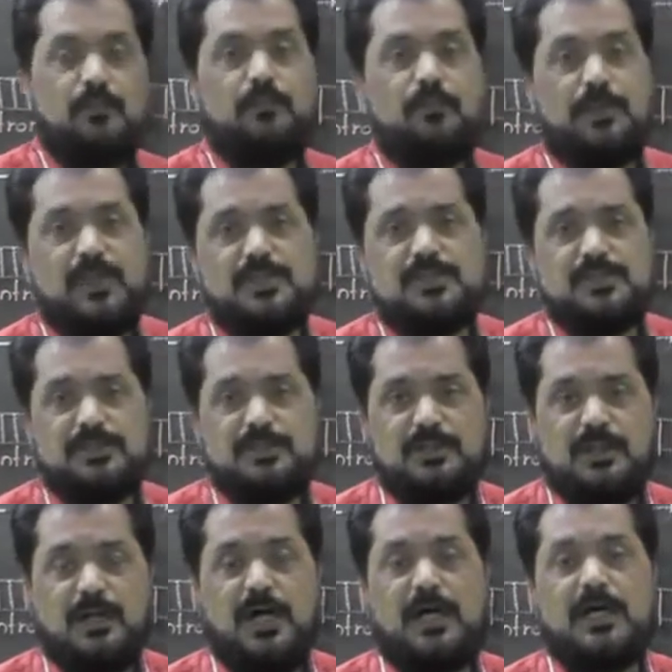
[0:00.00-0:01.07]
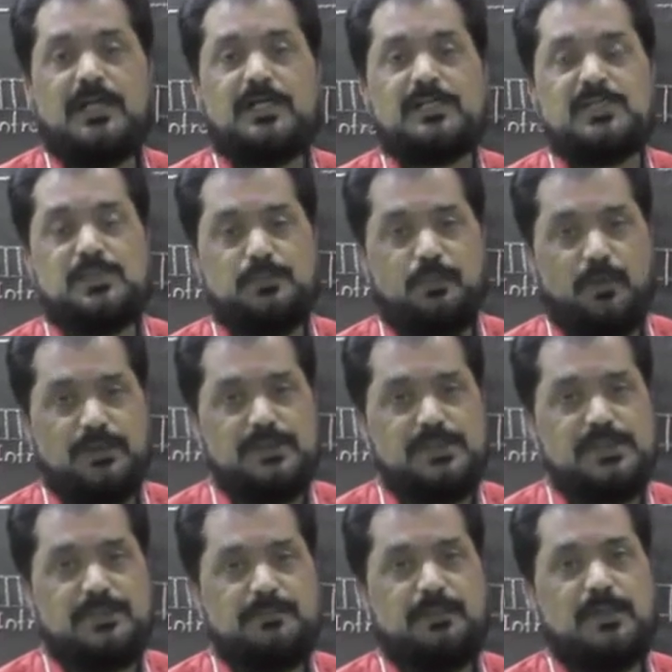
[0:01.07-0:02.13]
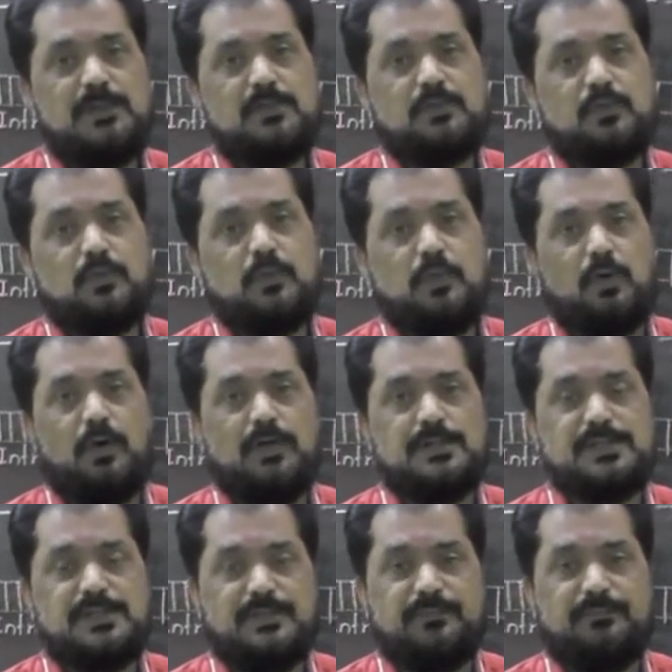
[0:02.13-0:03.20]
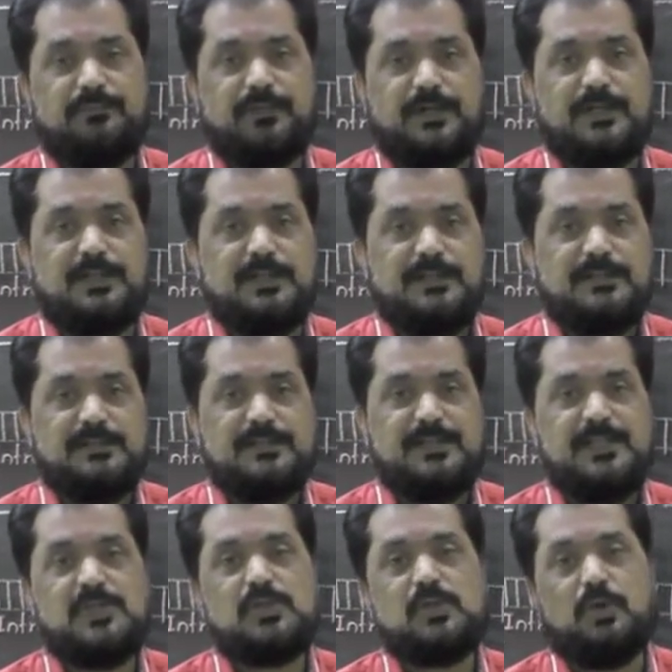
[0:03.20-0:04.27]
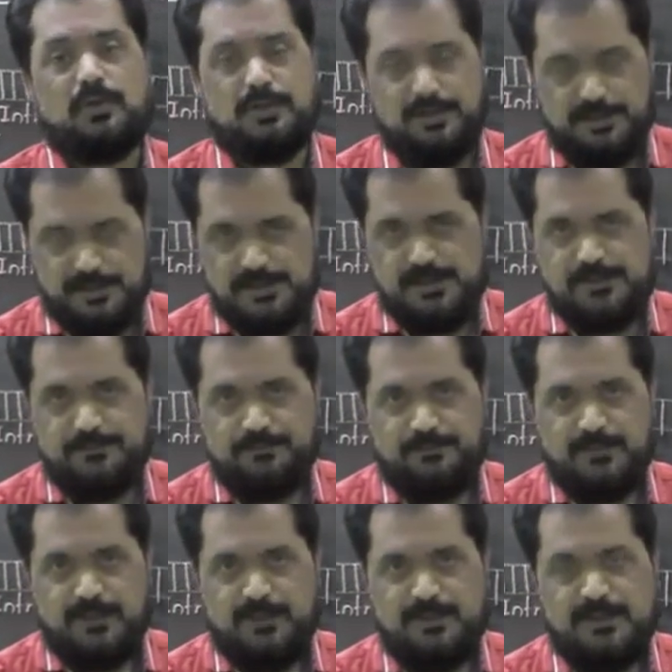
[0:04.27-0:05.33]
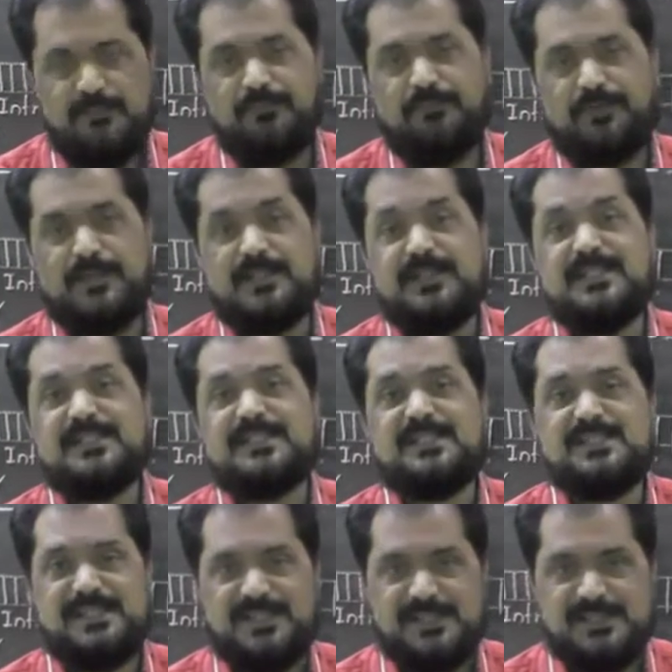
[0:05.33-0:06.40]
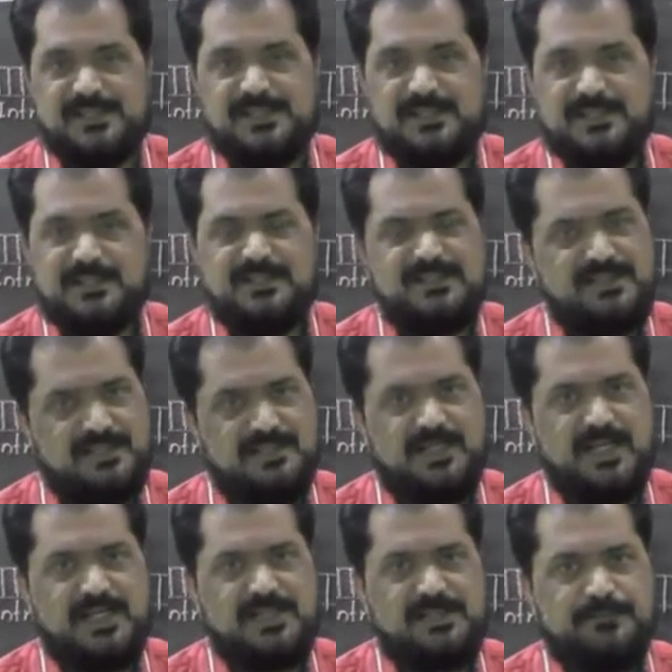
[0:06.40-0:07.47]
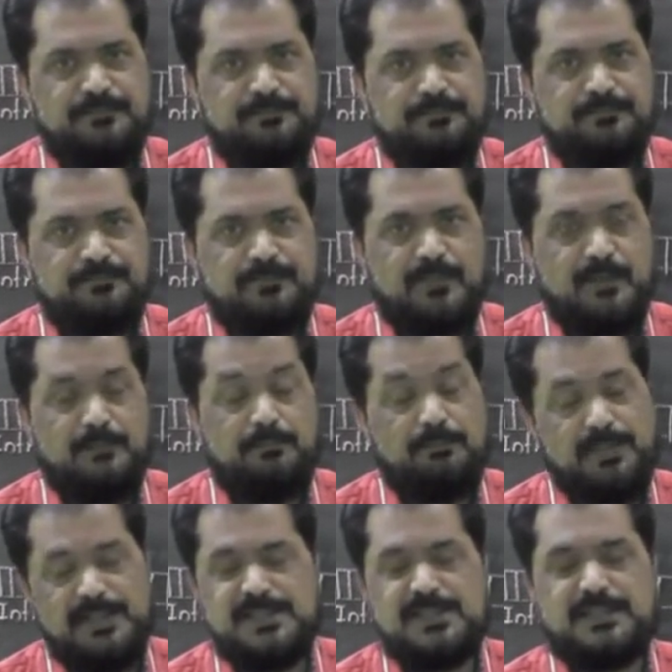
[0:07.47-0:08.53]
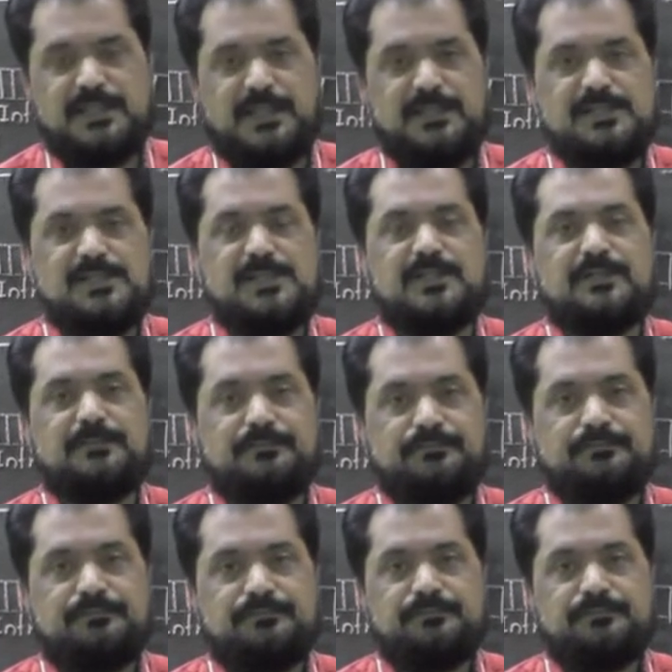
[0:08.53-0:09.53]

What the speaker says: which are responsible to cause different disorders, different diseases such as breast cancer,